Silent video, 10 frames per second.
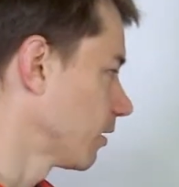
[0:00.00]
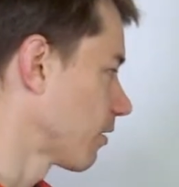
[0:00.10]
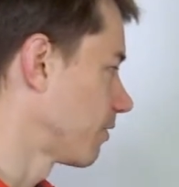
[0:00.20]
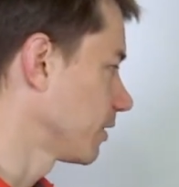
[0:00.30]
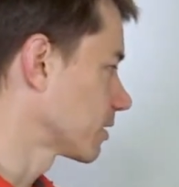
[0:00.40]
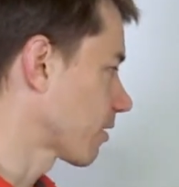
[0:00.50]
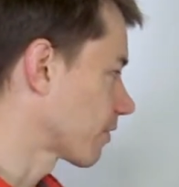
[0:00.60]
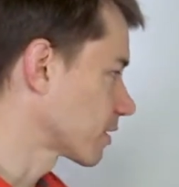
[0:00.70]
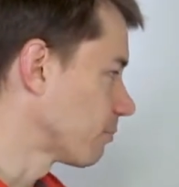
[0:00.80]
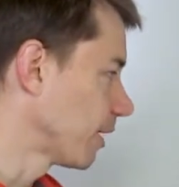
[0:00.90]
This,
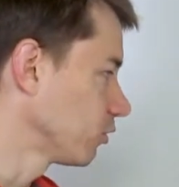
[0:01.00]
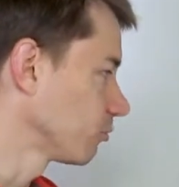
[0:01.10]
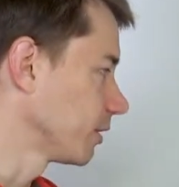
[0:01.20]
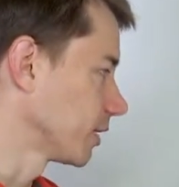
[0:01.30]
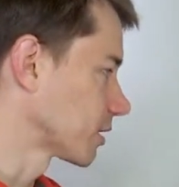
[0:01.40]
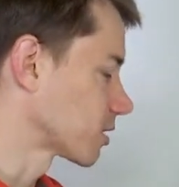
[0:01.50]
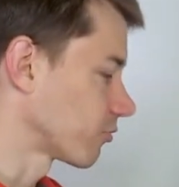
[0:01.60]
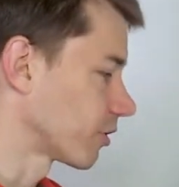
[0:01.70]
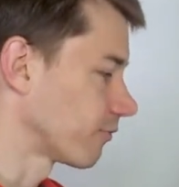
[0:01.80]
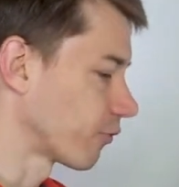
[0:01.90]
this may not be
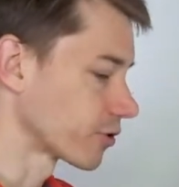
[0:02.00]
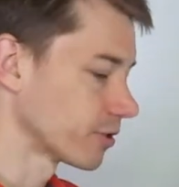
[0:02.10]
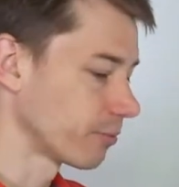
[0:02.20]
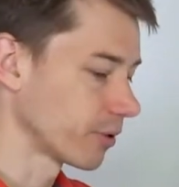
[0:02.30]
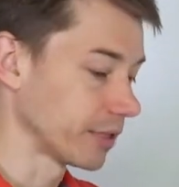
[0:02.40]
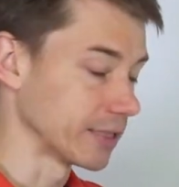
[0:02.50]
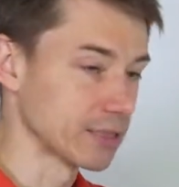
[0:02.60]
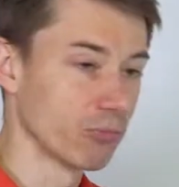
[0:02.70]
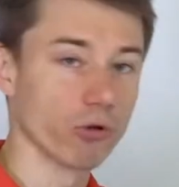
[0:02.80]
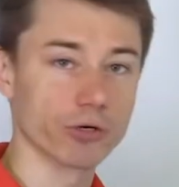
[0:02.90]
necessary, for example, in a
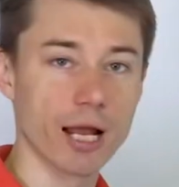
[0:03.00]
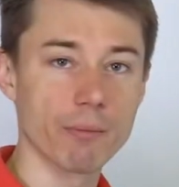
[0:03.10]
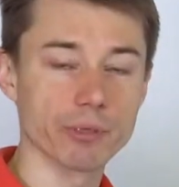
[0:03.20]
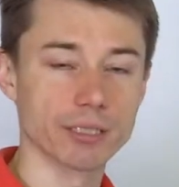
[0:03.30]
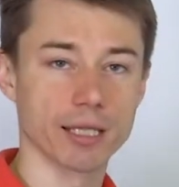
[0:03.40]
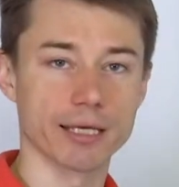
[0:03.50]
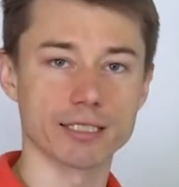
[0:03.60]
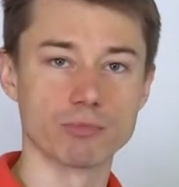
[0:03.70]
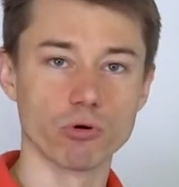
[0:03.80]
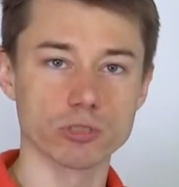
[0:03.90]
smaller company, like a
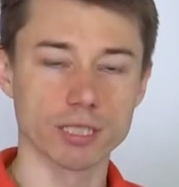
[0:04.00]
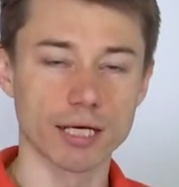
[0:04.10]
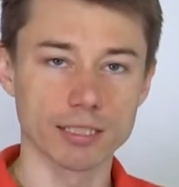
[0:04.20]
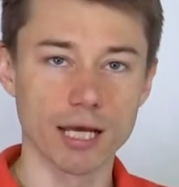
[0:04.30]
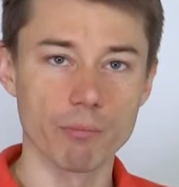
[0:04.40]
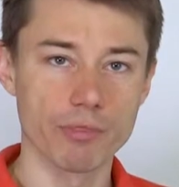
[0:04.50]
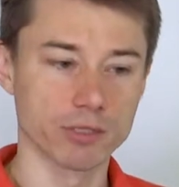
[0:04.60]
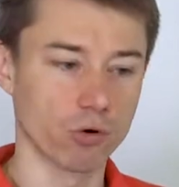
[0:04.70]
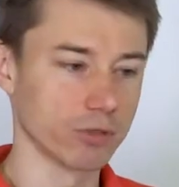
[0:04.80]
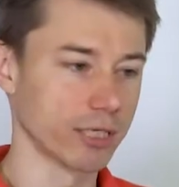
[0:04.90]
small startup that
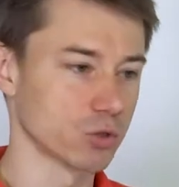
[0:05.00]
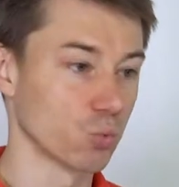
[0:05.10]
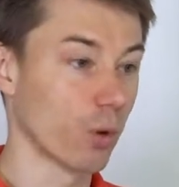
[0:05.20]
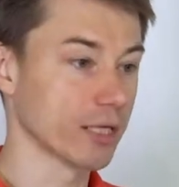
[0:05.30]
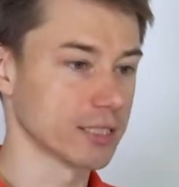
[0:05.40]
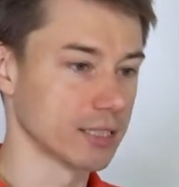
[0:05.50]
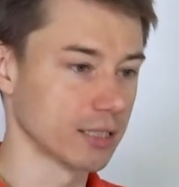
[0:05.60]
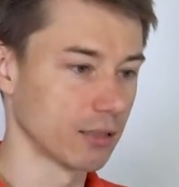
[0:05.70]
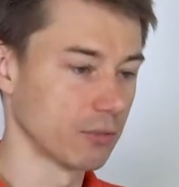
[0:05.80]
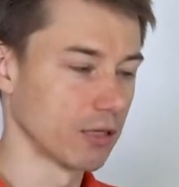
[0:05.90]
only has one
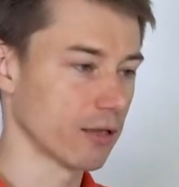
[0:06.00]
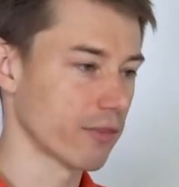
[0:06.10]
system,